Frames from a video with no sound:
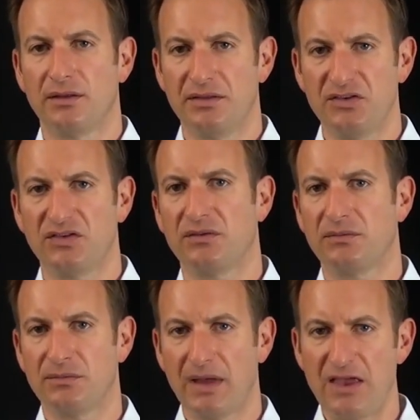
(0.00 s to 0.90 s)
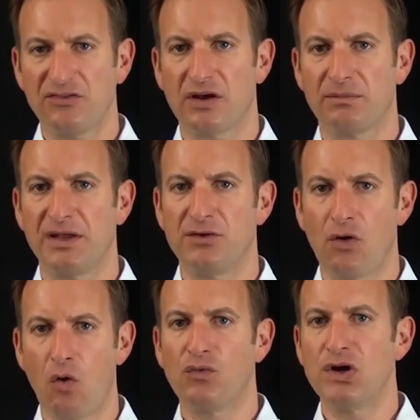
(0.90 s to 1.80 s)
this A star planner
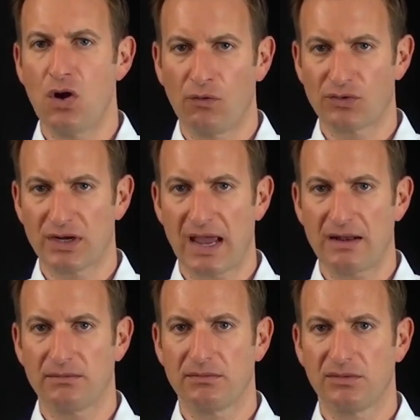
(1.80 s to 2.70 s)
over and over again.